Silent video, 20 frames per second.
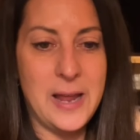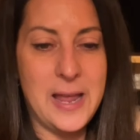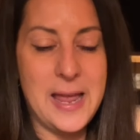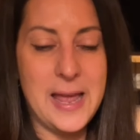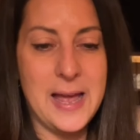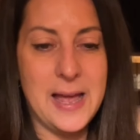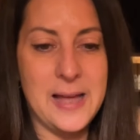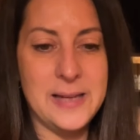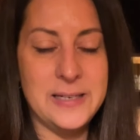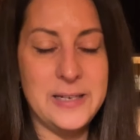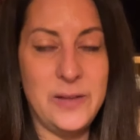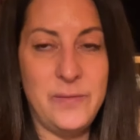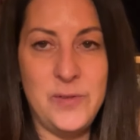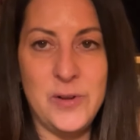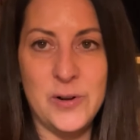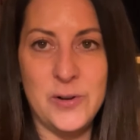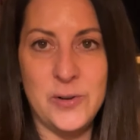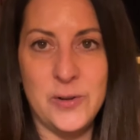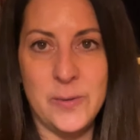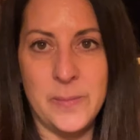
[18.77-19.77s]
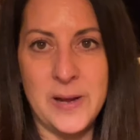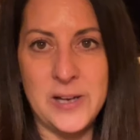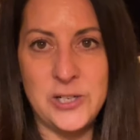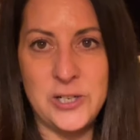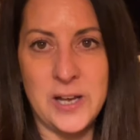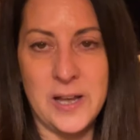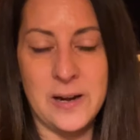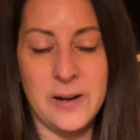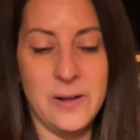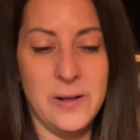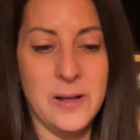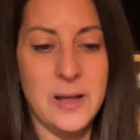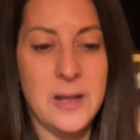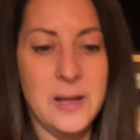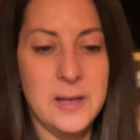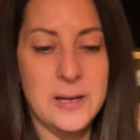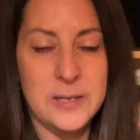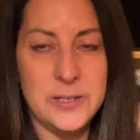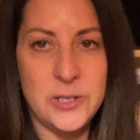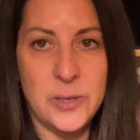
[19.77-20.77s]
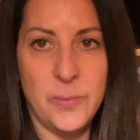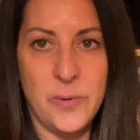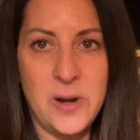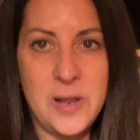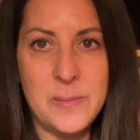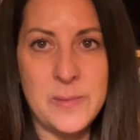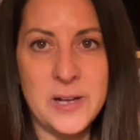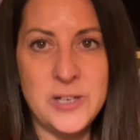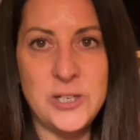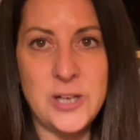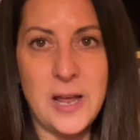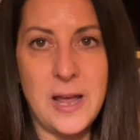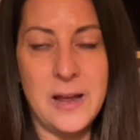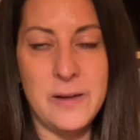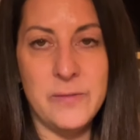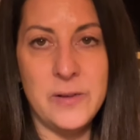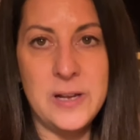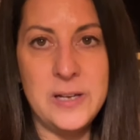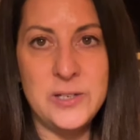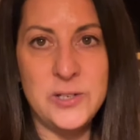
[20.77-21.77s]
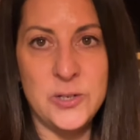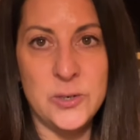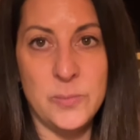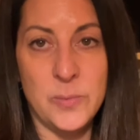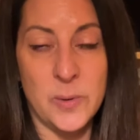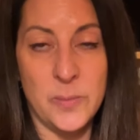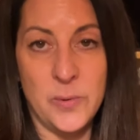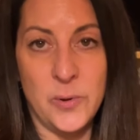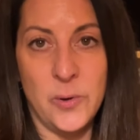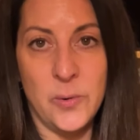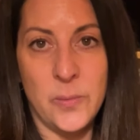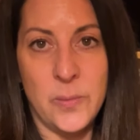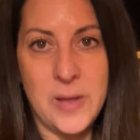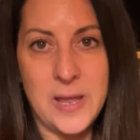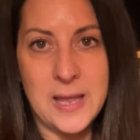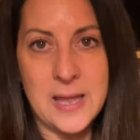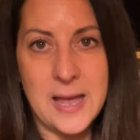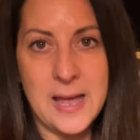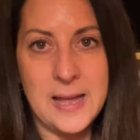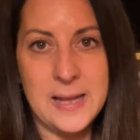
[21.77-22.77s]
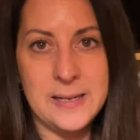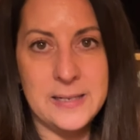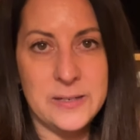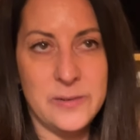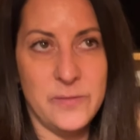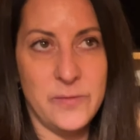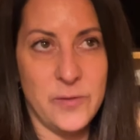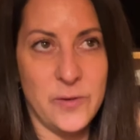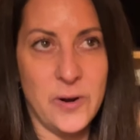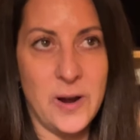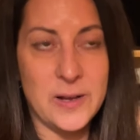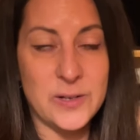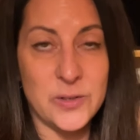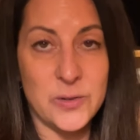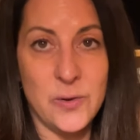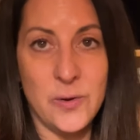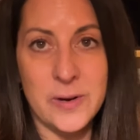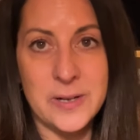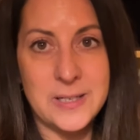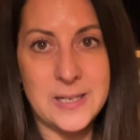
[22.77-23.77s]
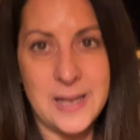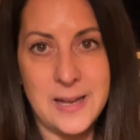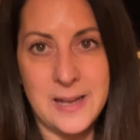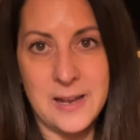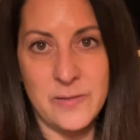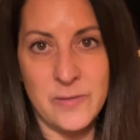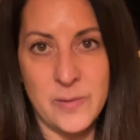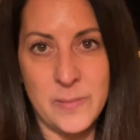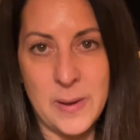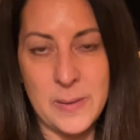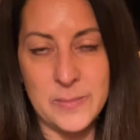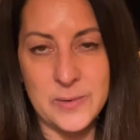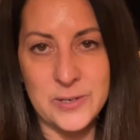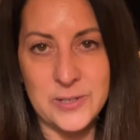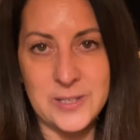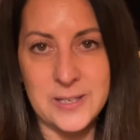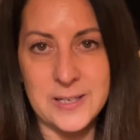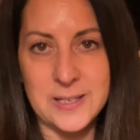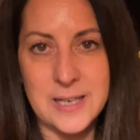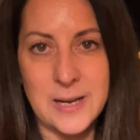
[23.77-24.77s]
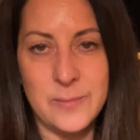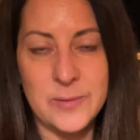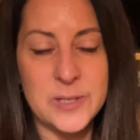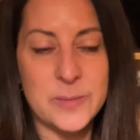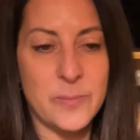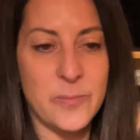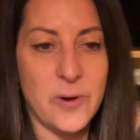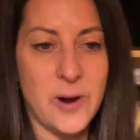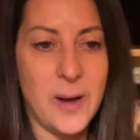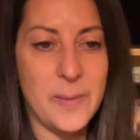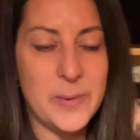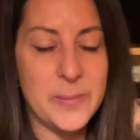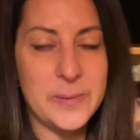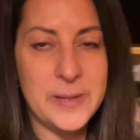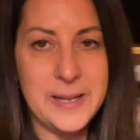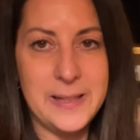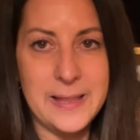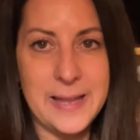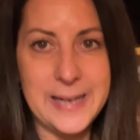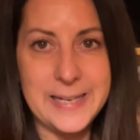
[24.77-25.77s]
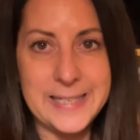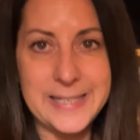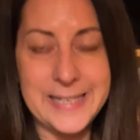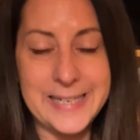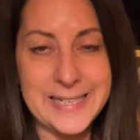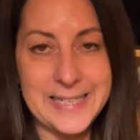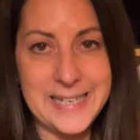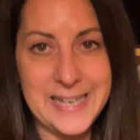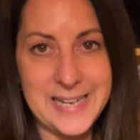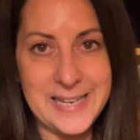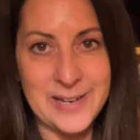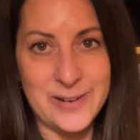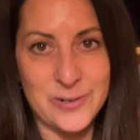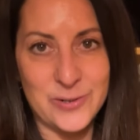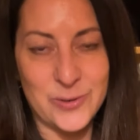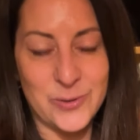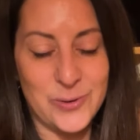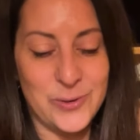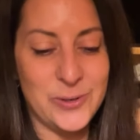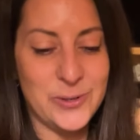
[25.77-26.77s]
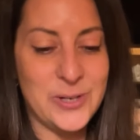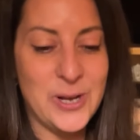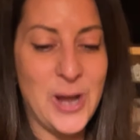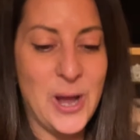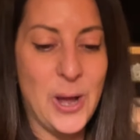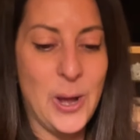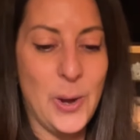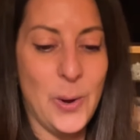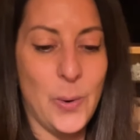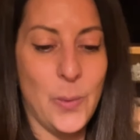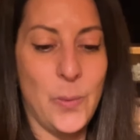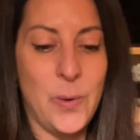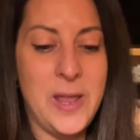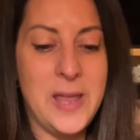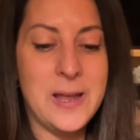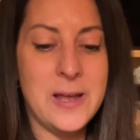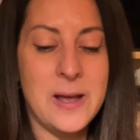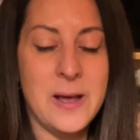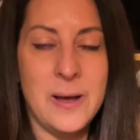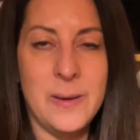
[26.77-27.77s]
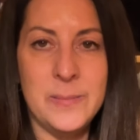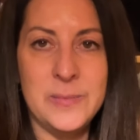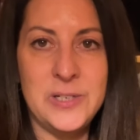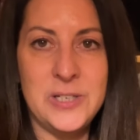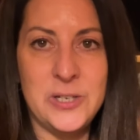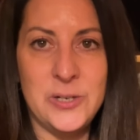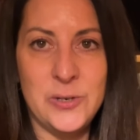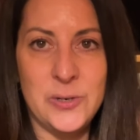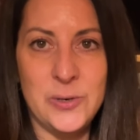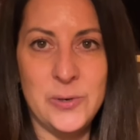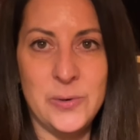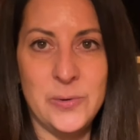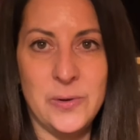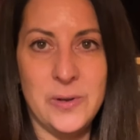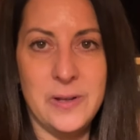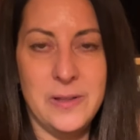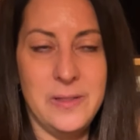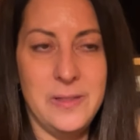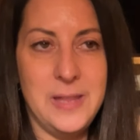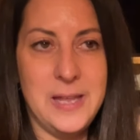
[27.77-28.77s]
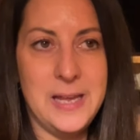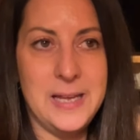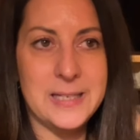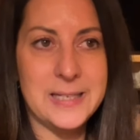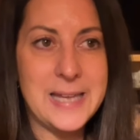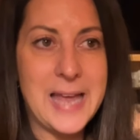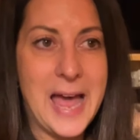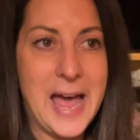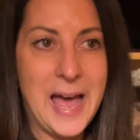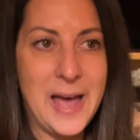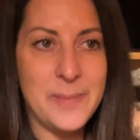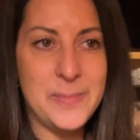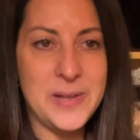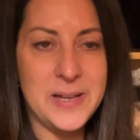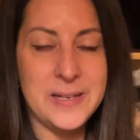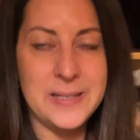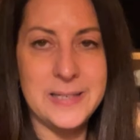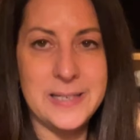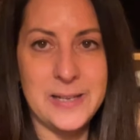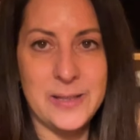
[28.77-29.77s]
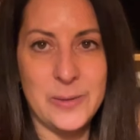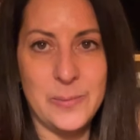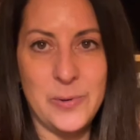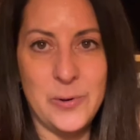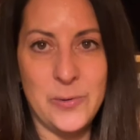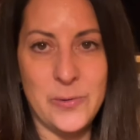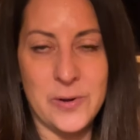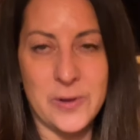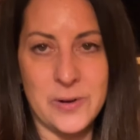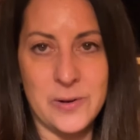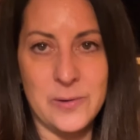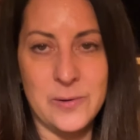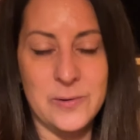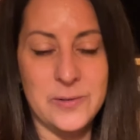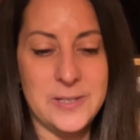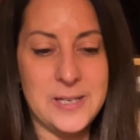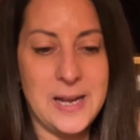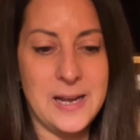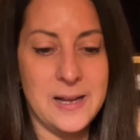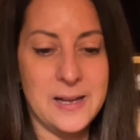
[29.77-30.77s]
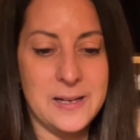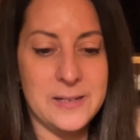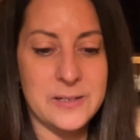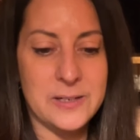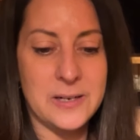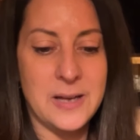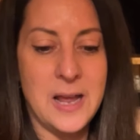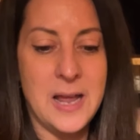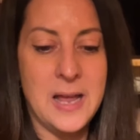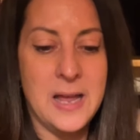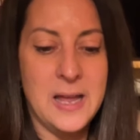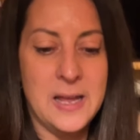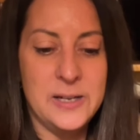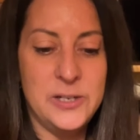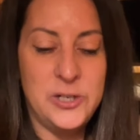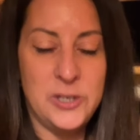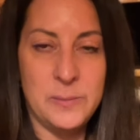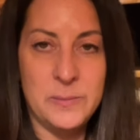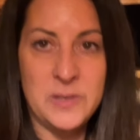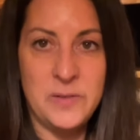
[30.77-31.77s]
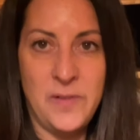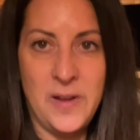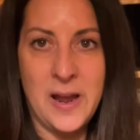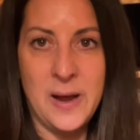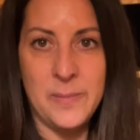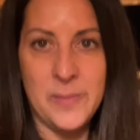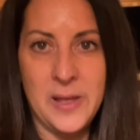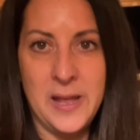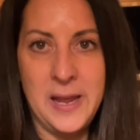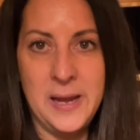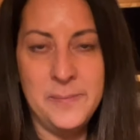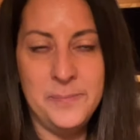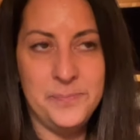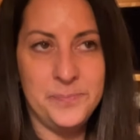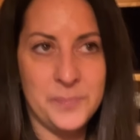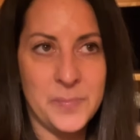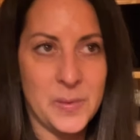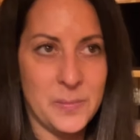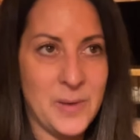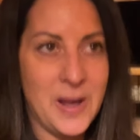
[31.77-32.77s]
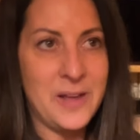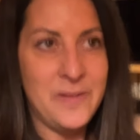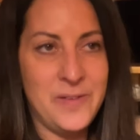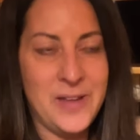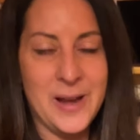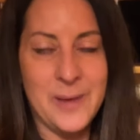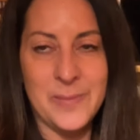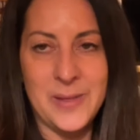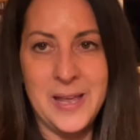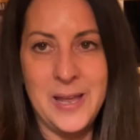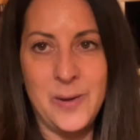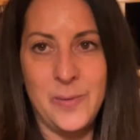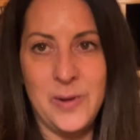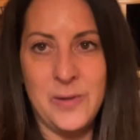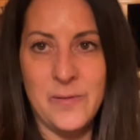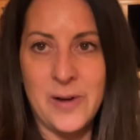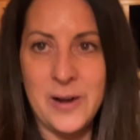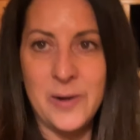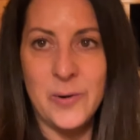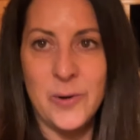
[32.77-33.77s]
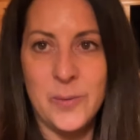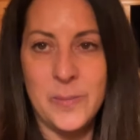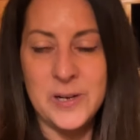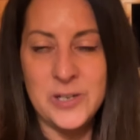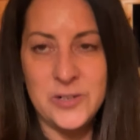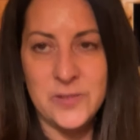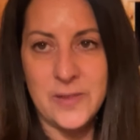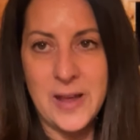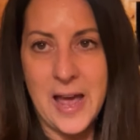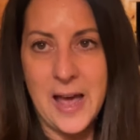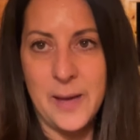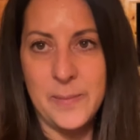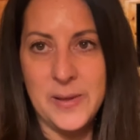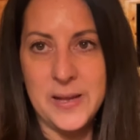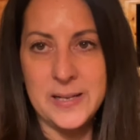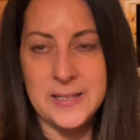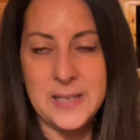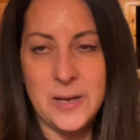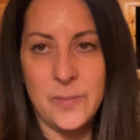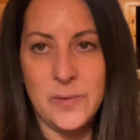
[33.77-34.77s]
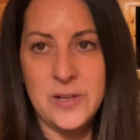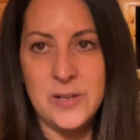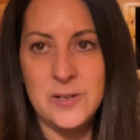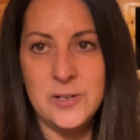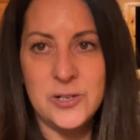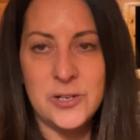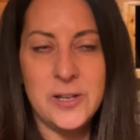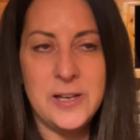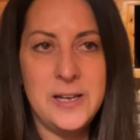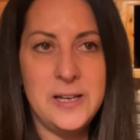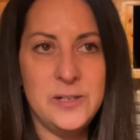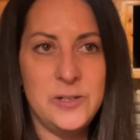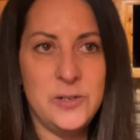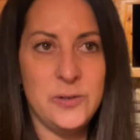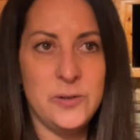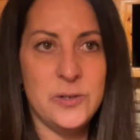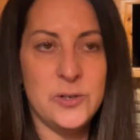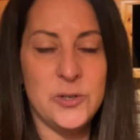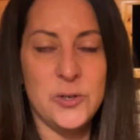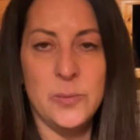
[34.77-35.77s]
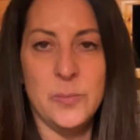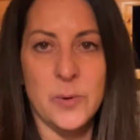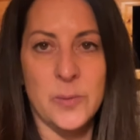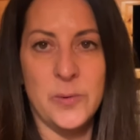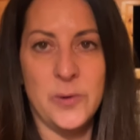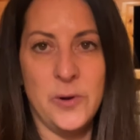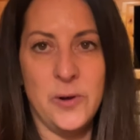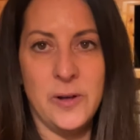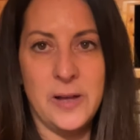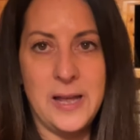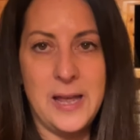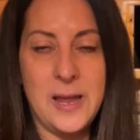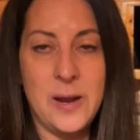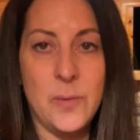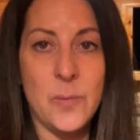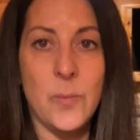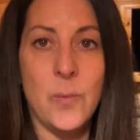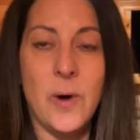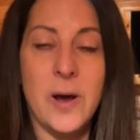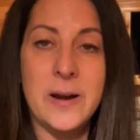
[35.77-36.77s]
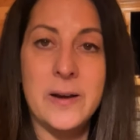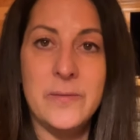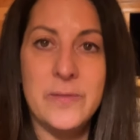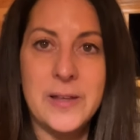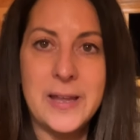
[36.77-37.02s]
And if you're new to my channel, so pretty much every Super Bowl weekend for as long as I can remember, since I was probably like 16 years old, we come to these cabins in the Poconos. And Jim's family, my family, we rent a whole bunch of cabins, and we usually do the Super Bowl in one of the